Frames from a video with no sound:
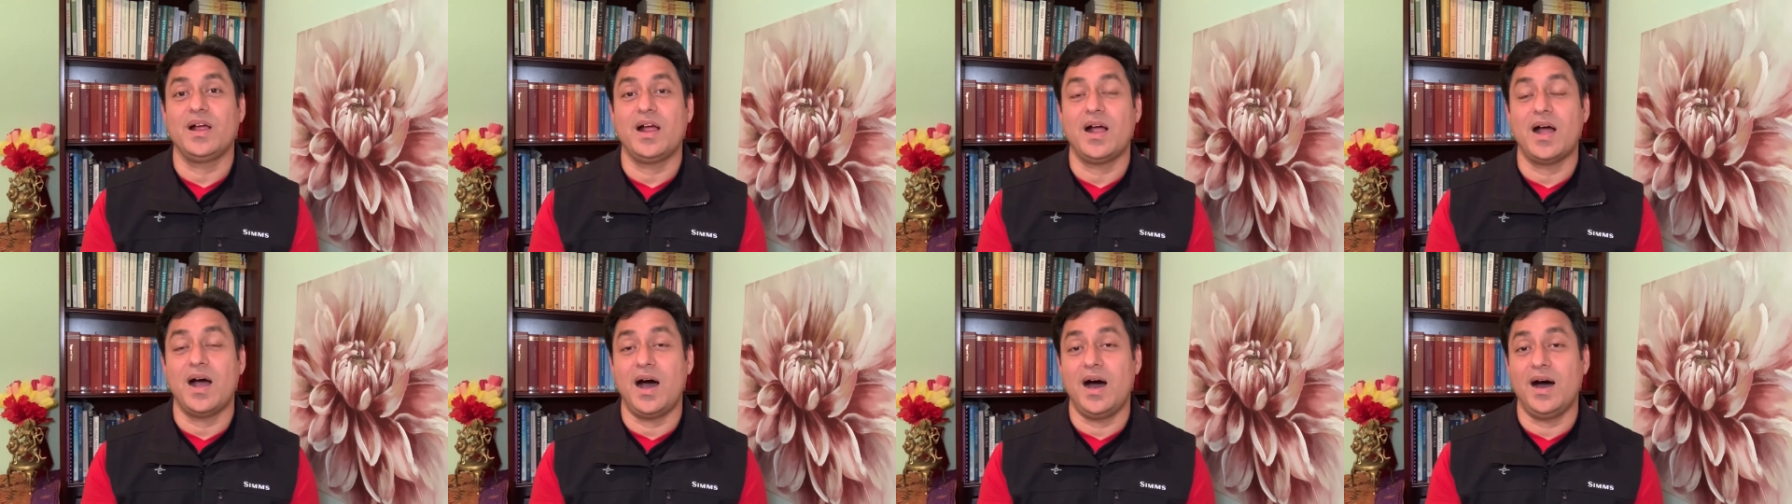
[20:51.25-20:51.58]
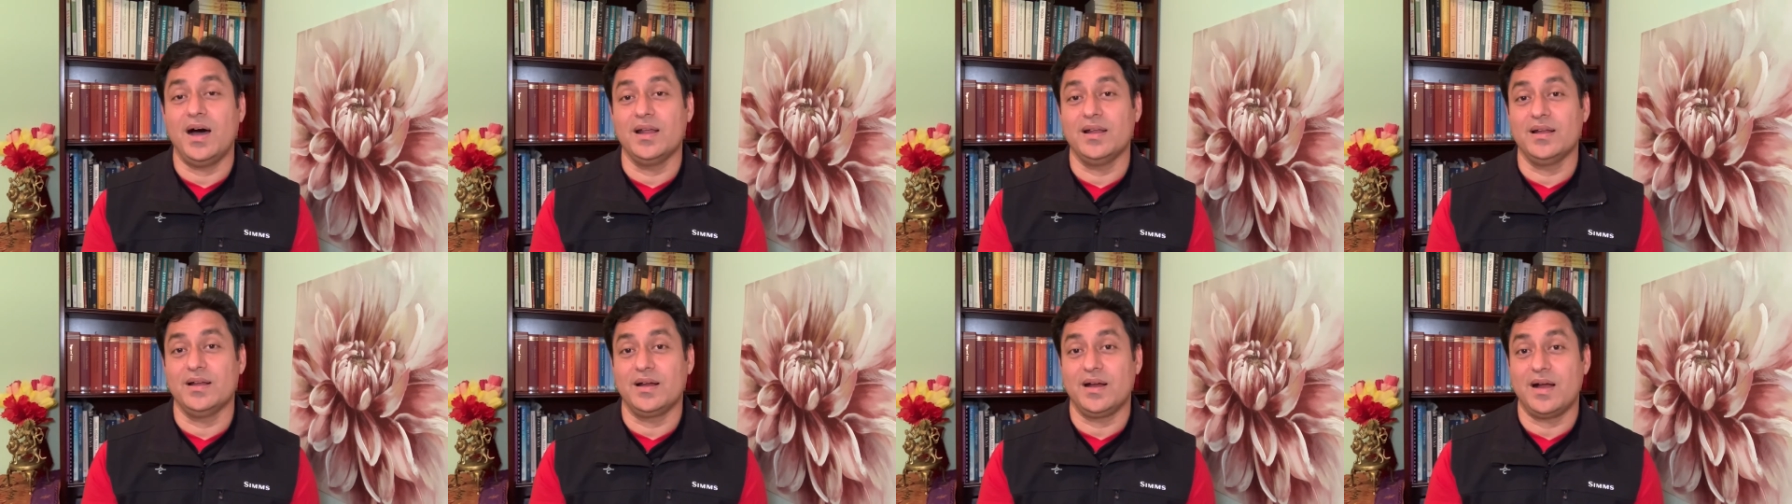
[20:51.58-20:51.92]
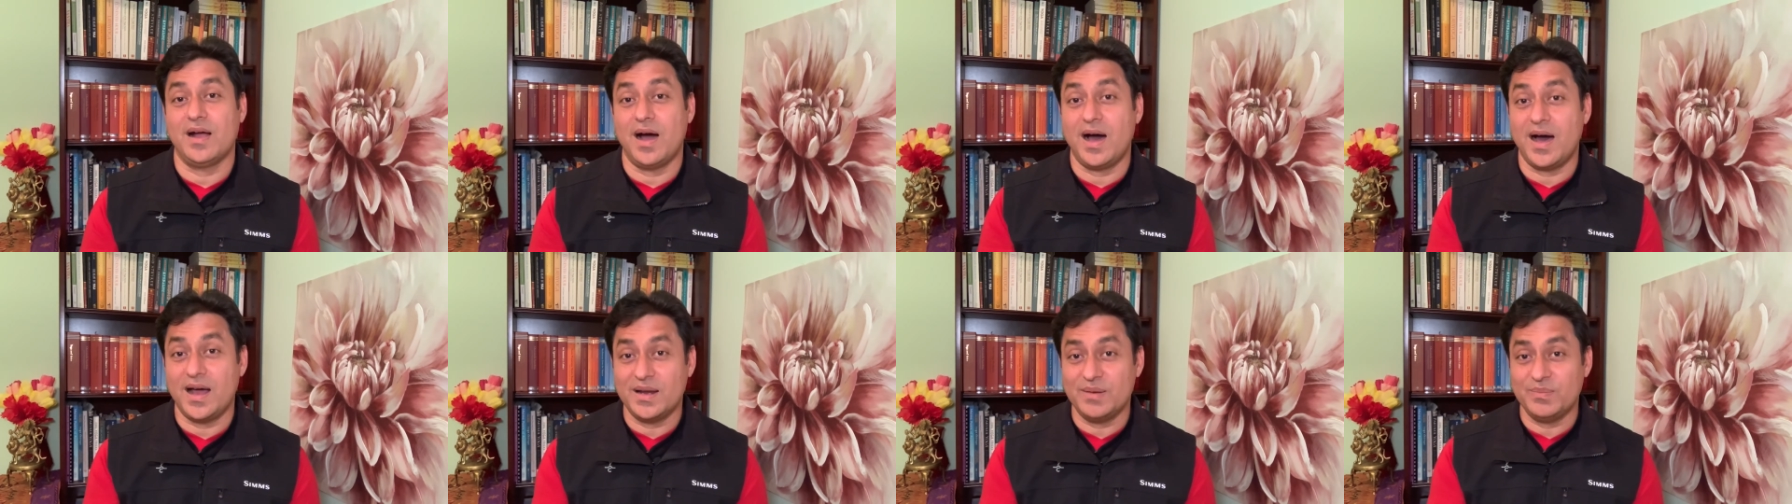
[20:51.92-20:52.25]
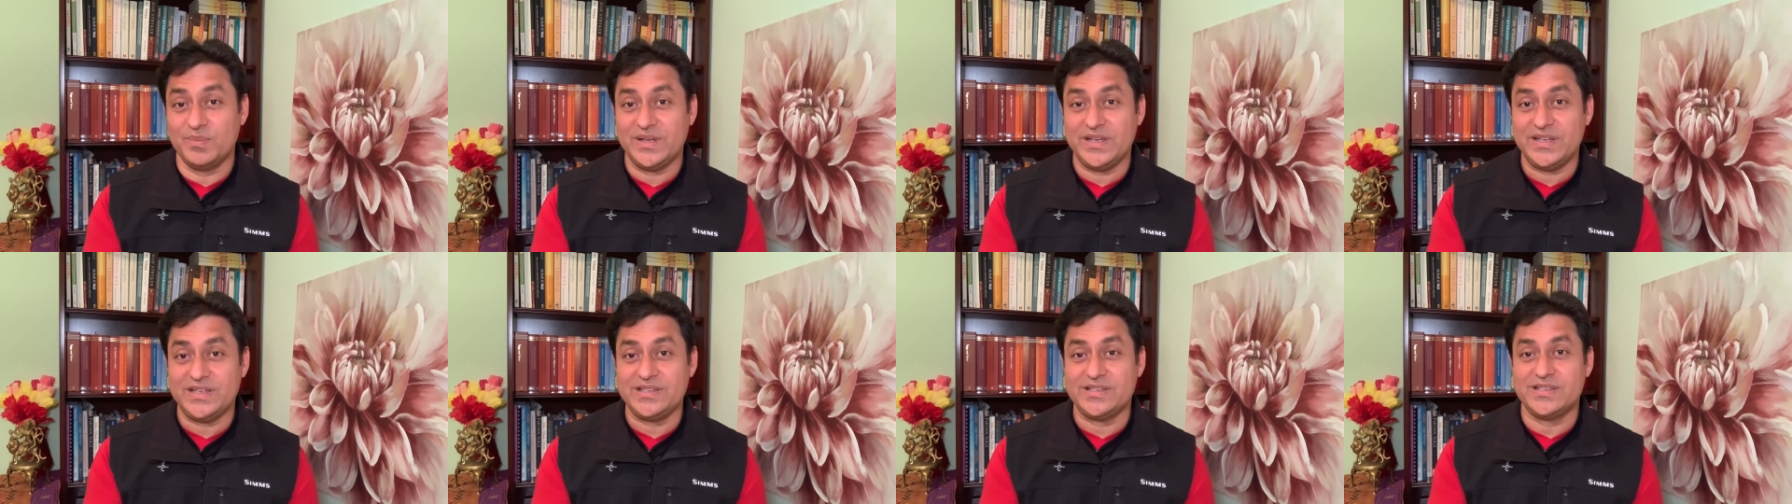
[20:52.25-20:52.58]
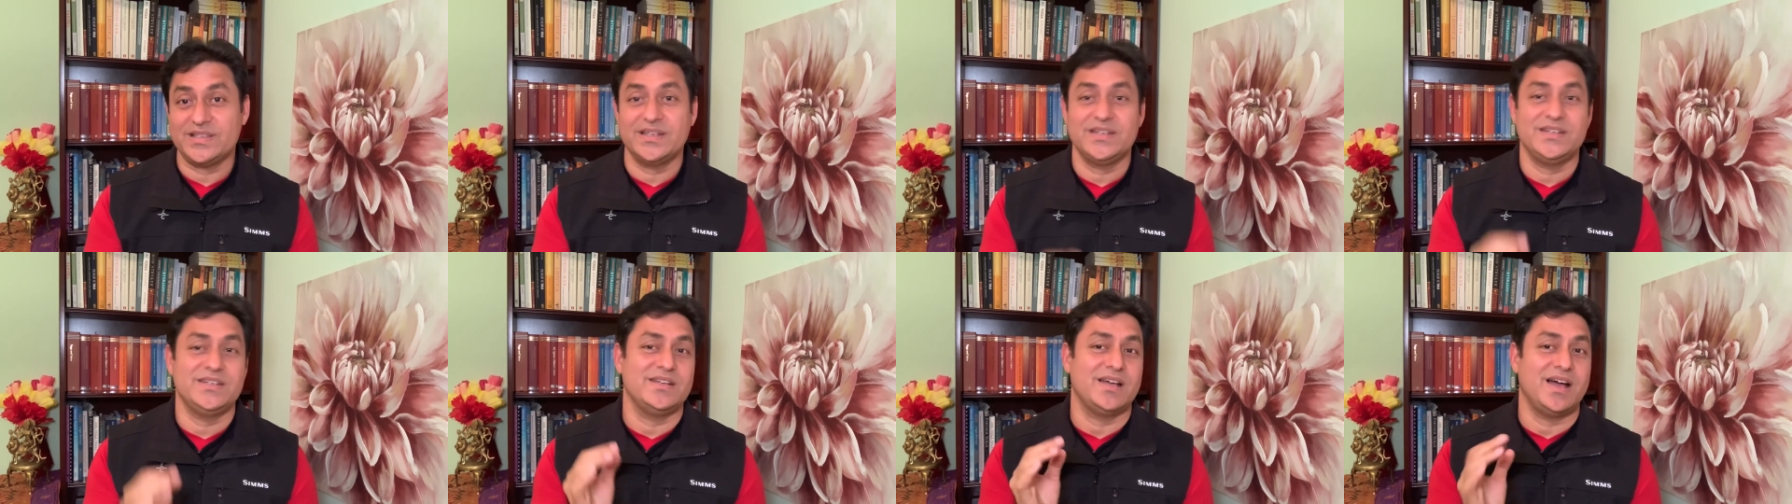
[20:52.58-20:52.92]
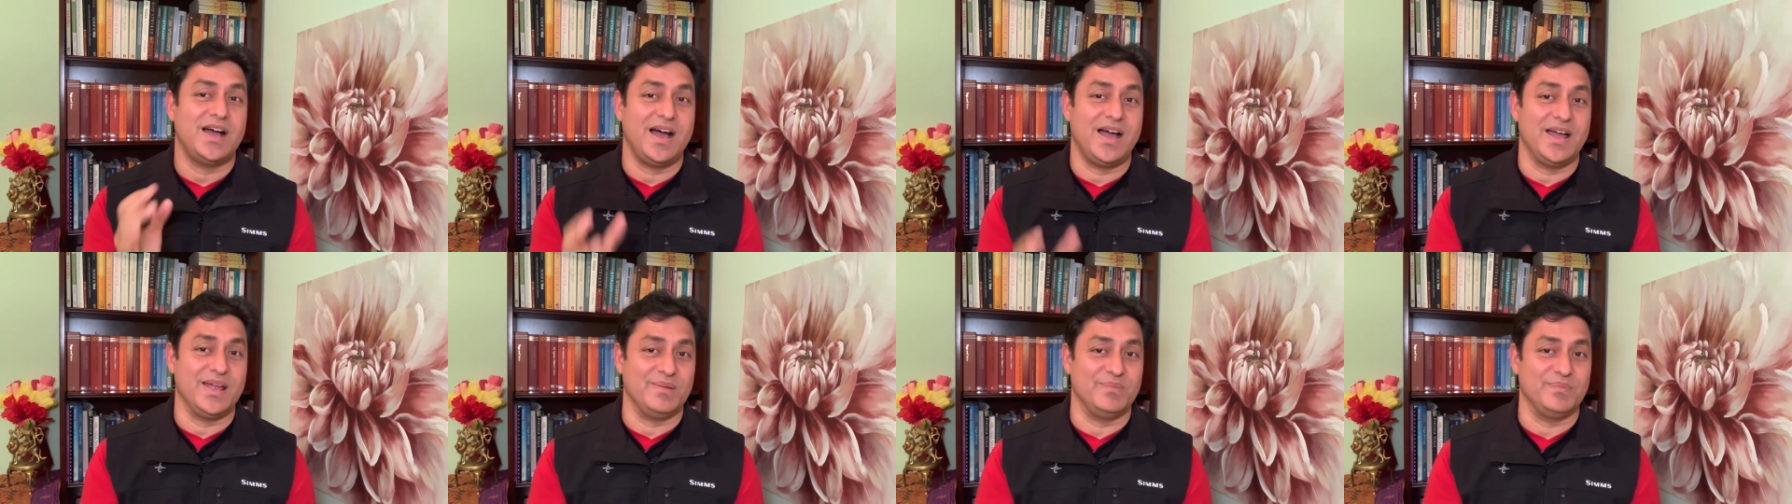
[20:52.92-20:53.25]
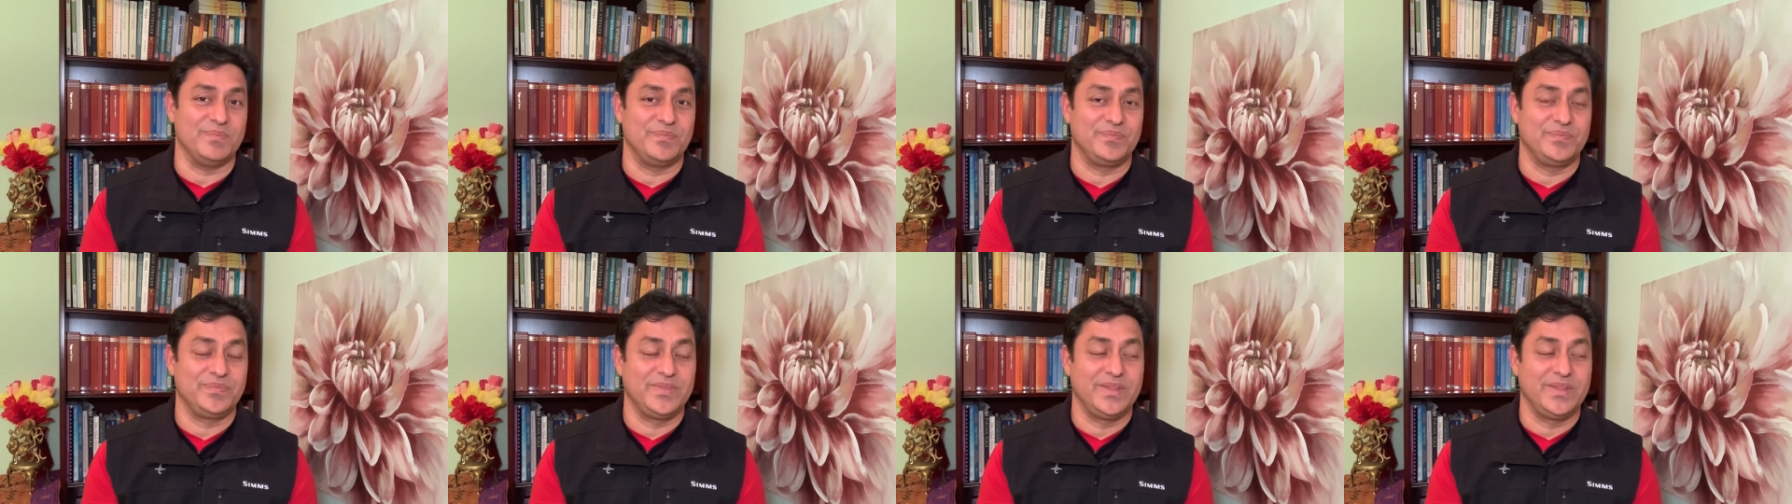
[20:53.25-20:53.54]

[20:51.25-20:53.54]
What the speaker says: Kal. Kal means time.